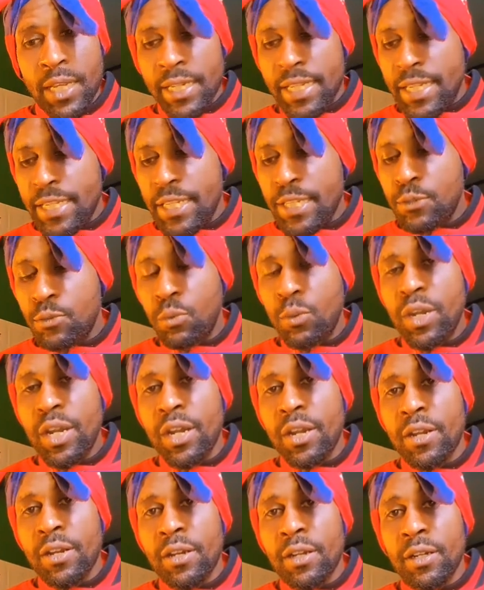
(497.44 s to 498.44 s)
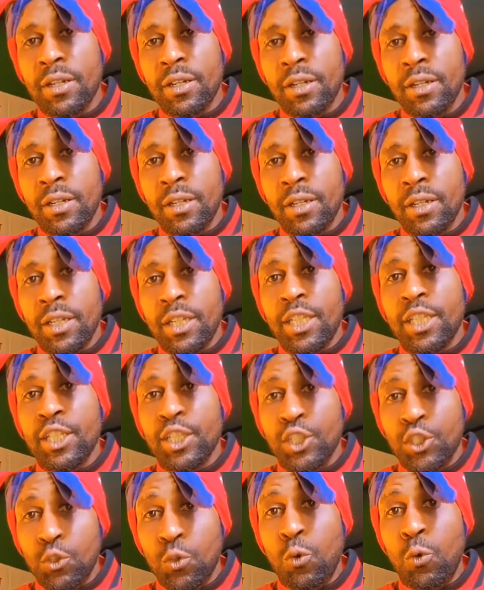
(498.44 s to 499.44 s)
This is where
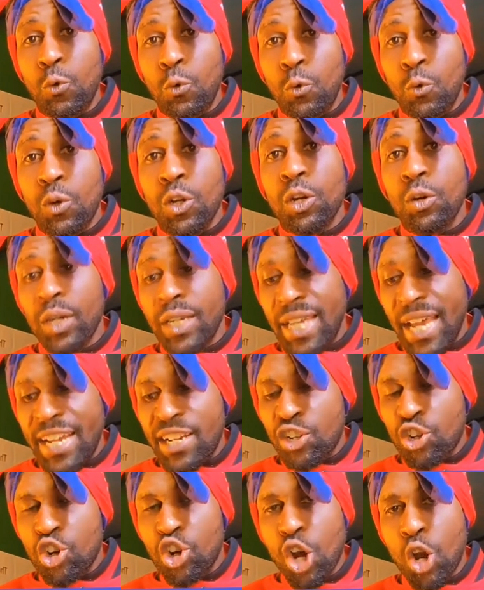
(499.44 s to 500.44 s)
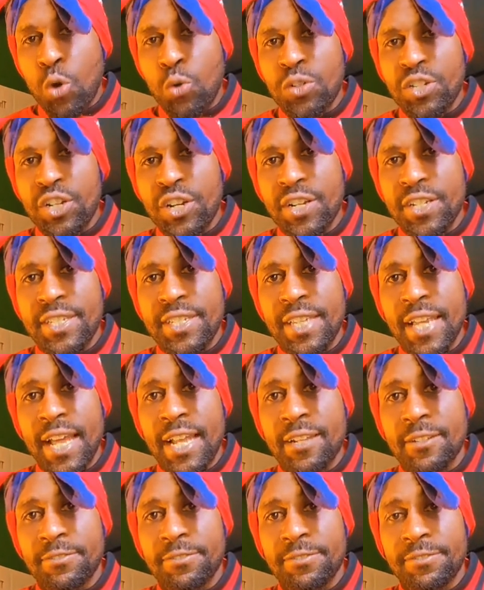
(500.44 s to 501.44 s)
you can ground
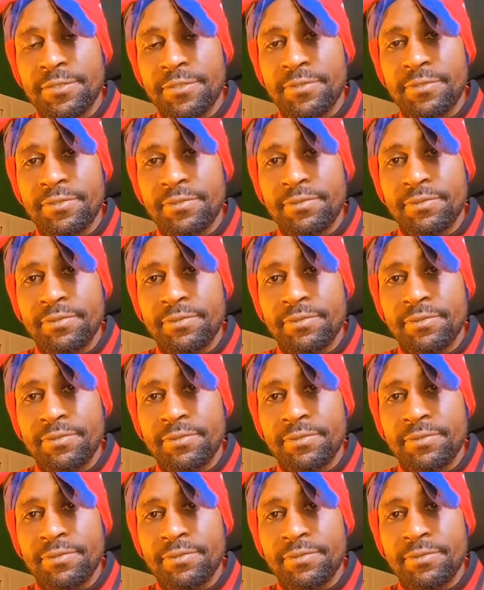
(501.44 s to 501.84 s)
yourself